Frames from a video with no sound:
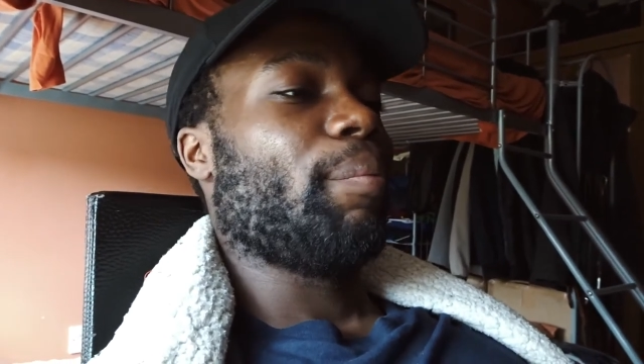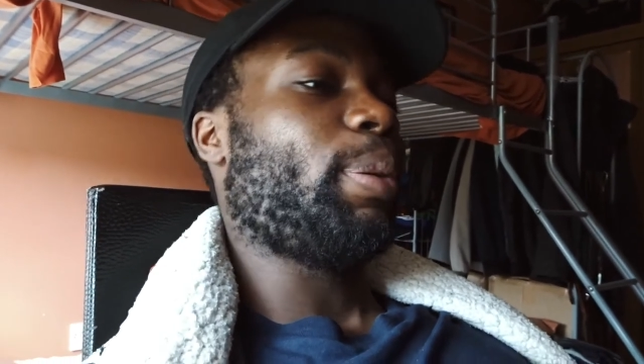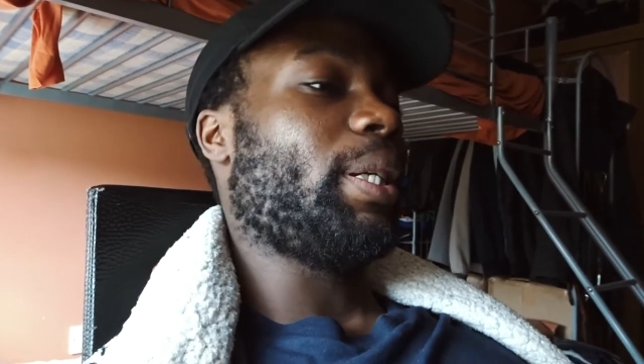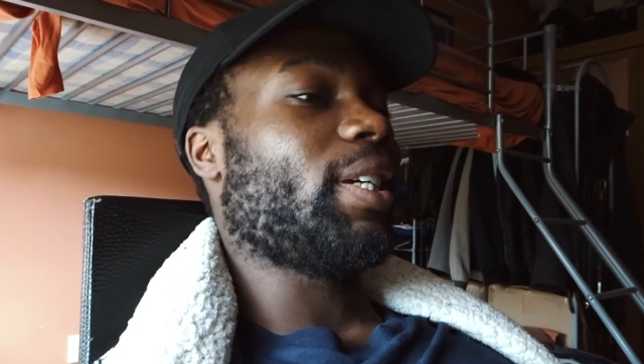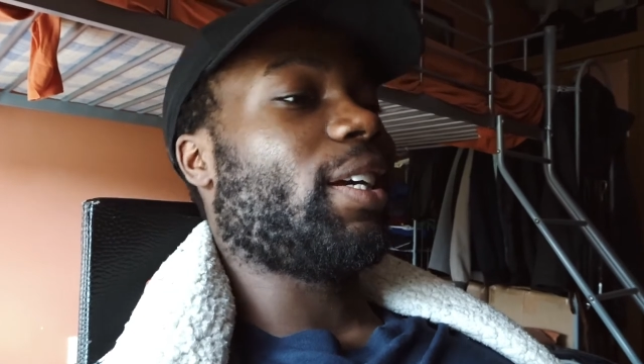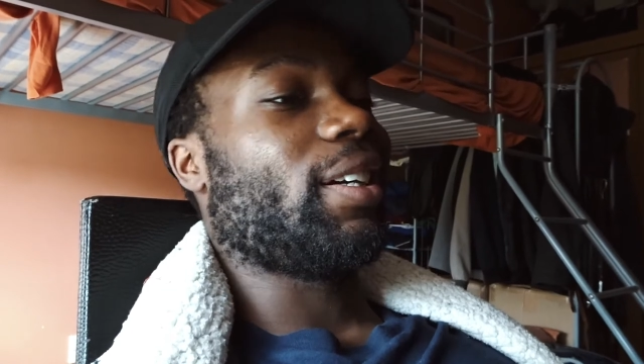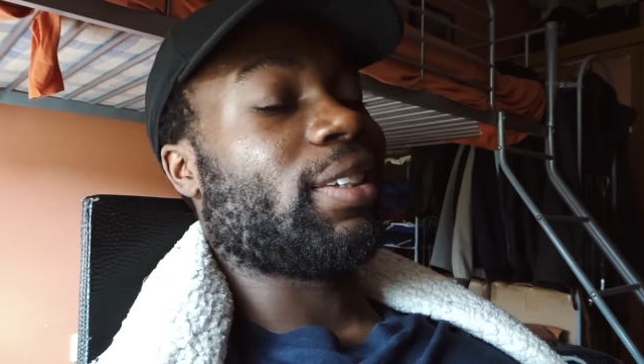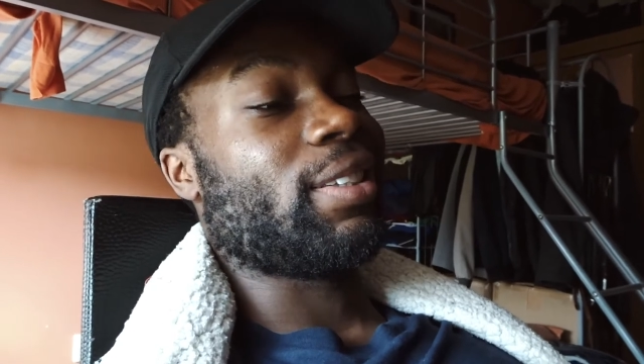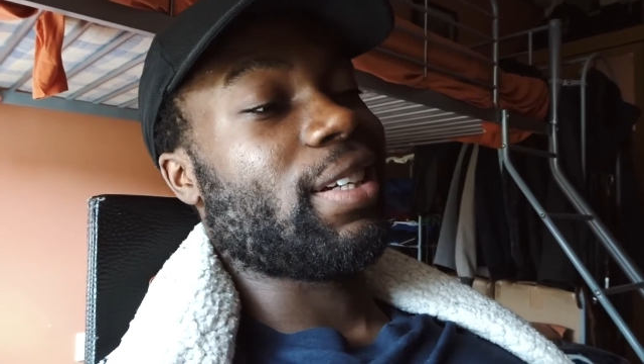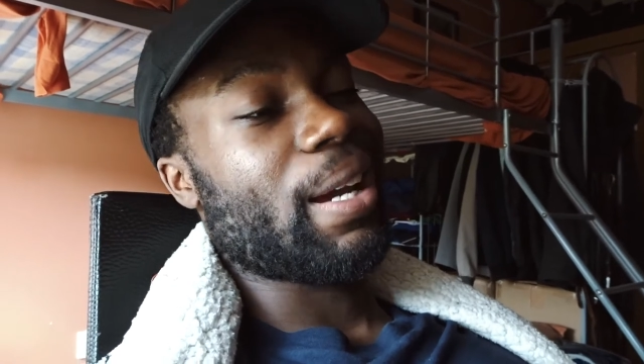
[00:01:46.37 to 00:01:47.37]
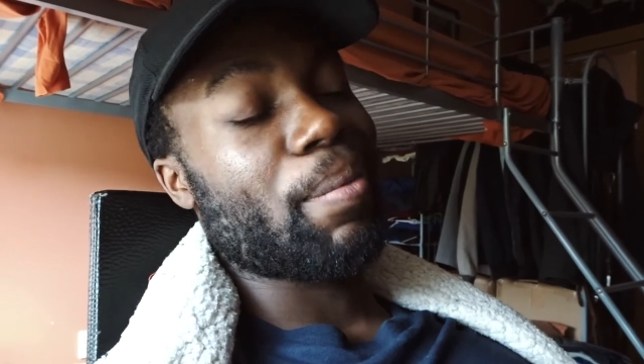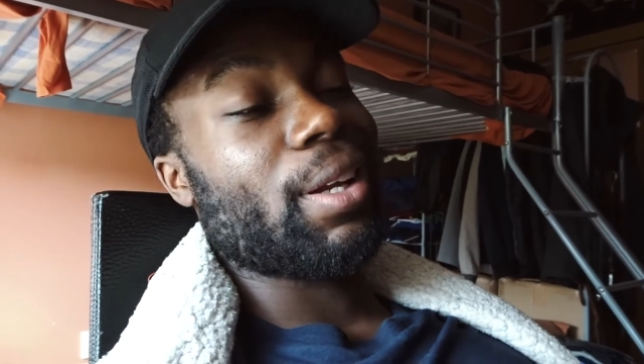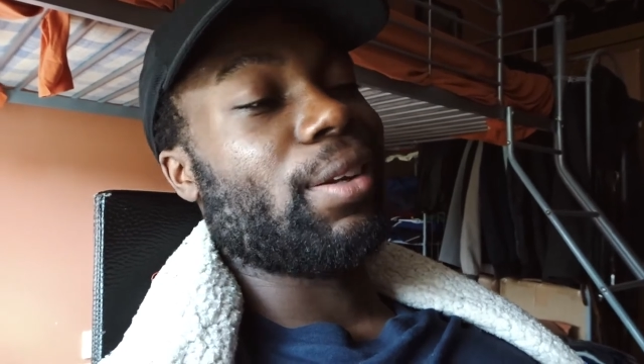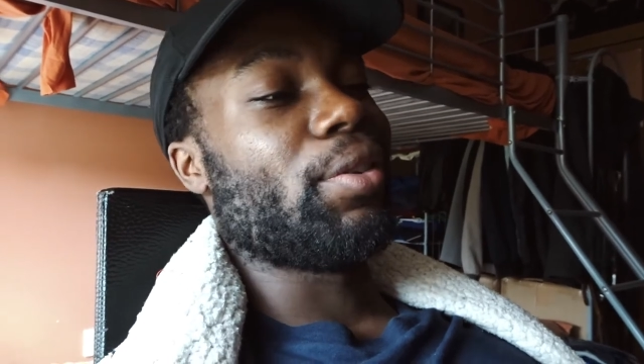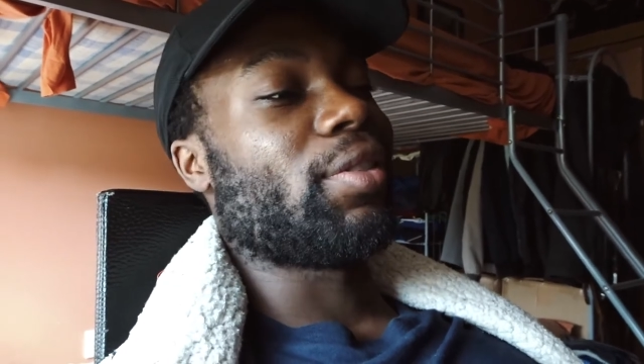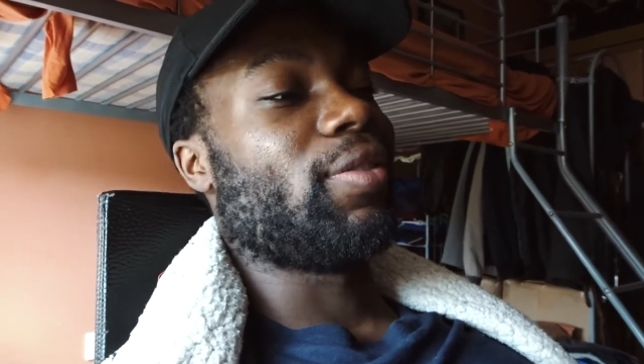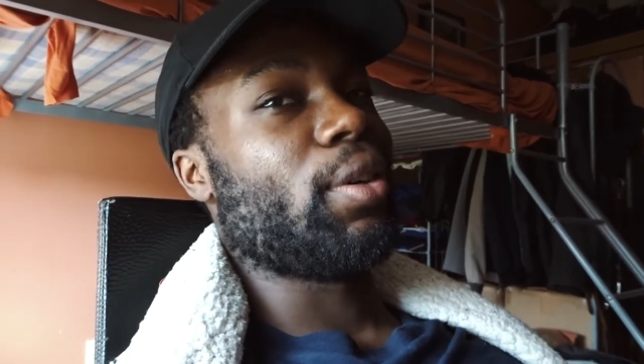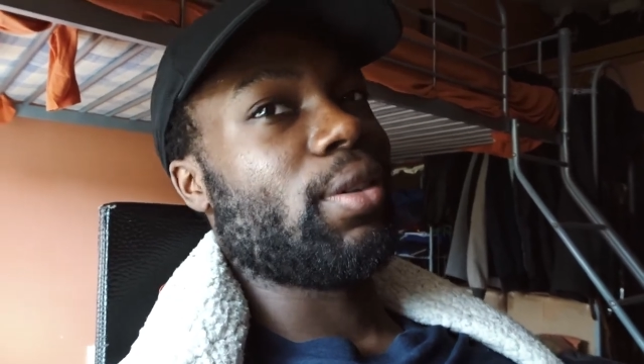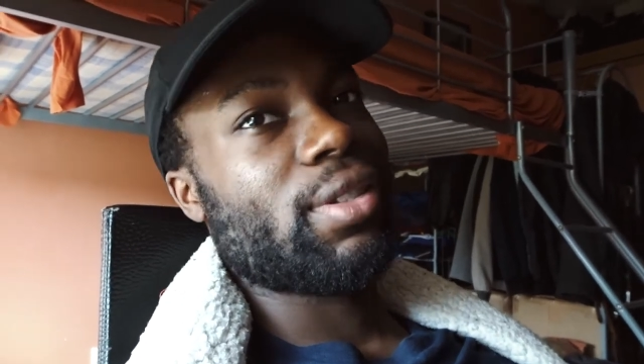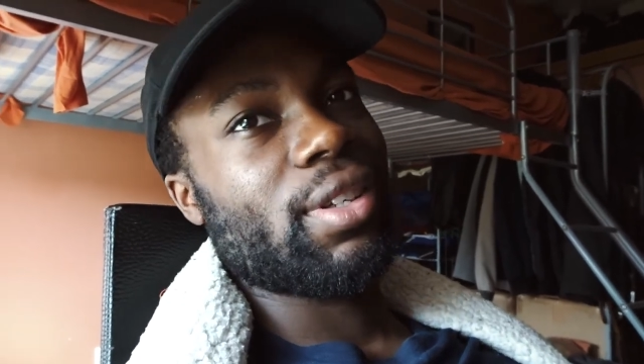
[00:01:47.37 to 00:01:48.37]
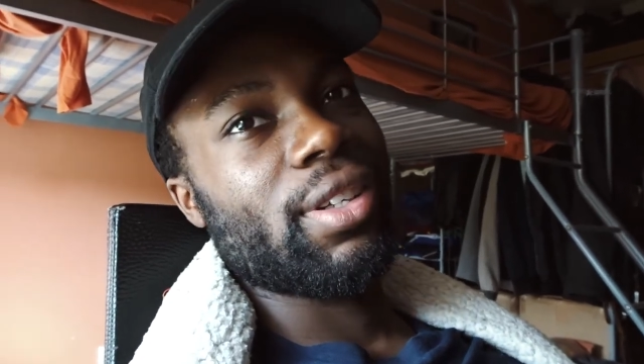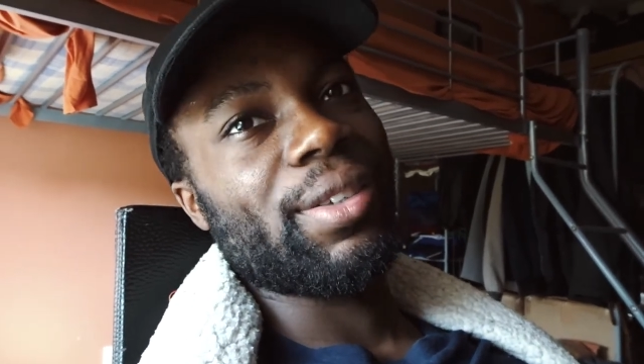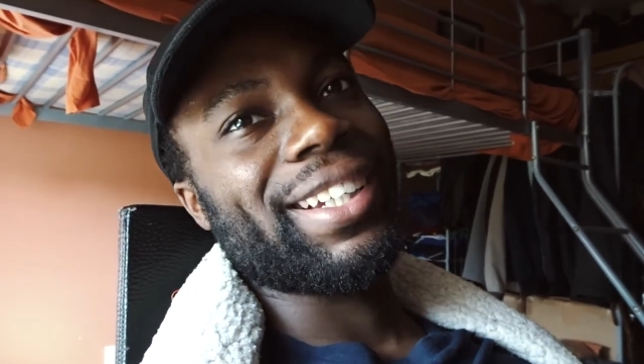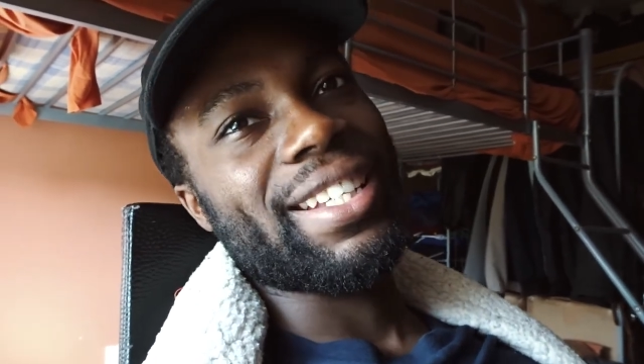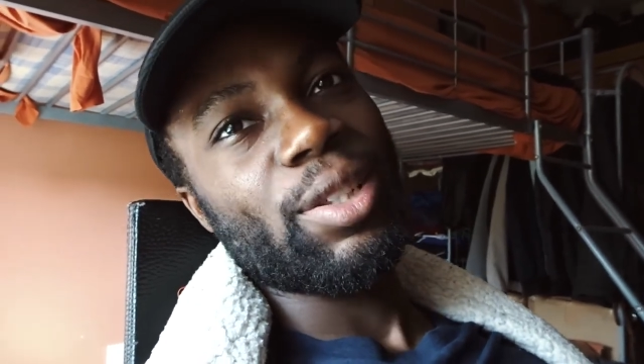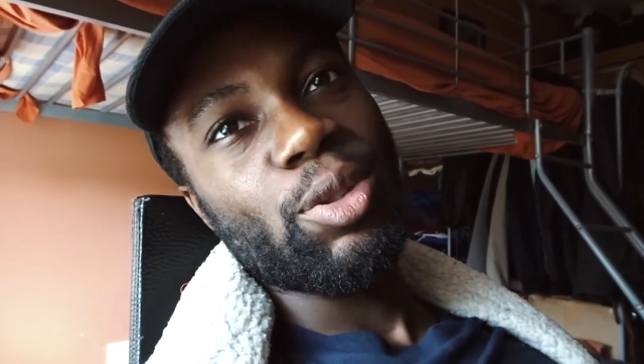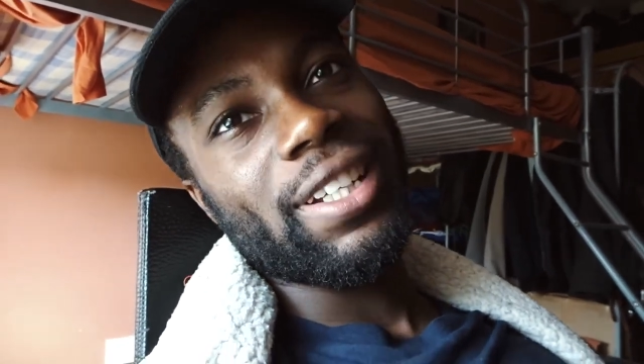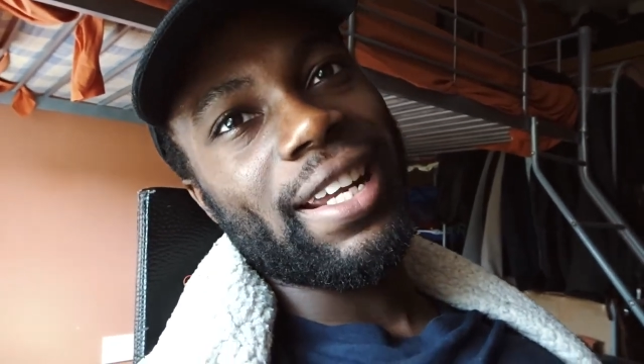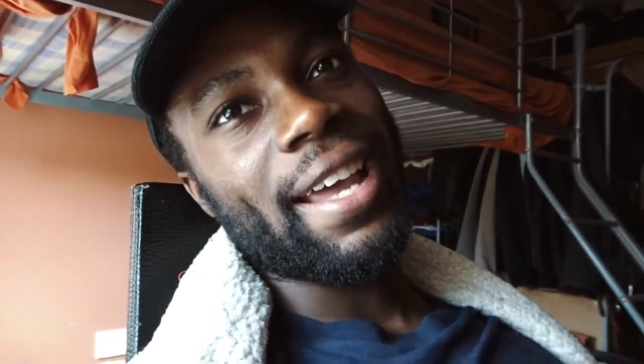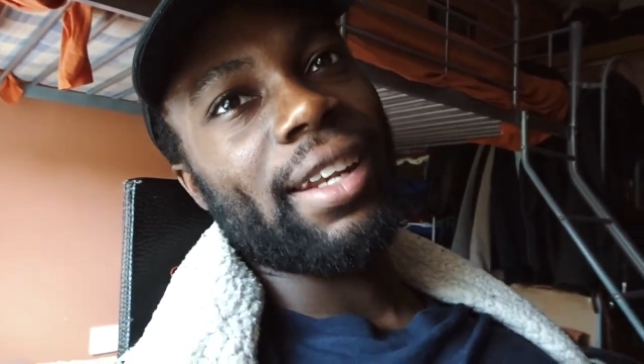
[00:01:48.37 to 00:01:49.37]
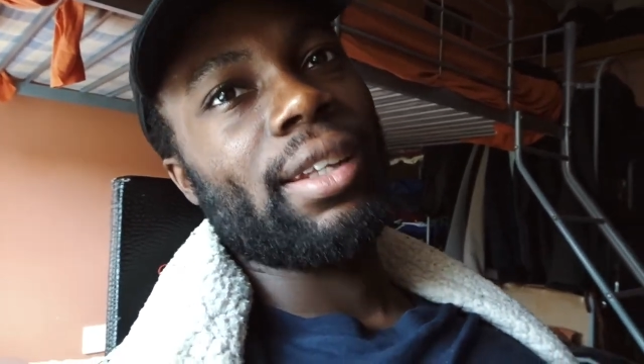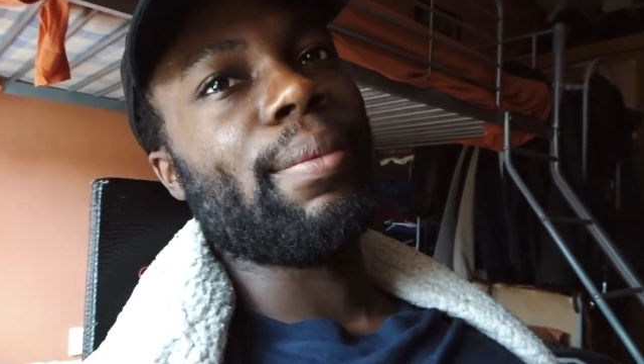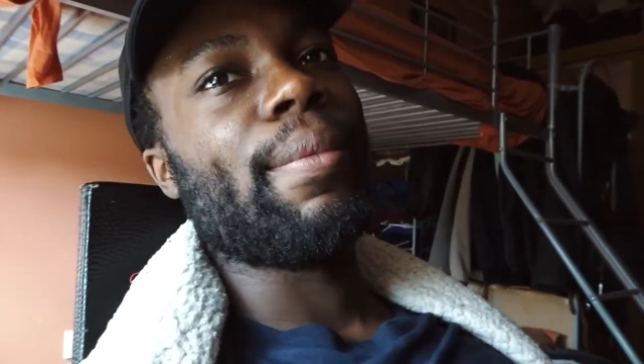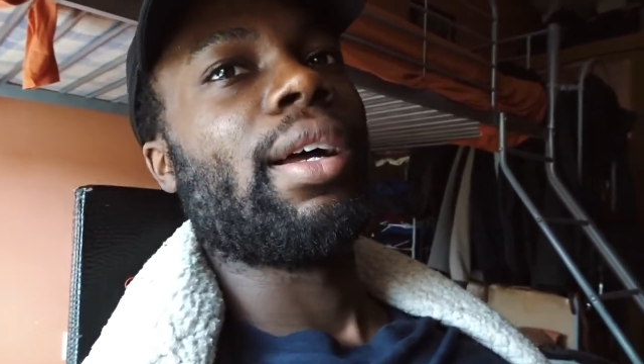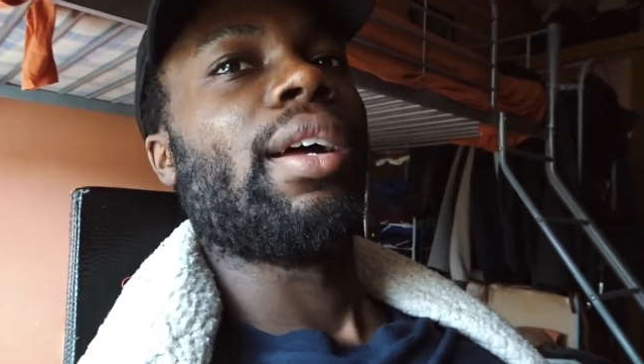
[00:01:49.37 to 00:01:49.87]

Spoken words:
PJ ain't got the time to edit those photos, so guess who's going to edit them?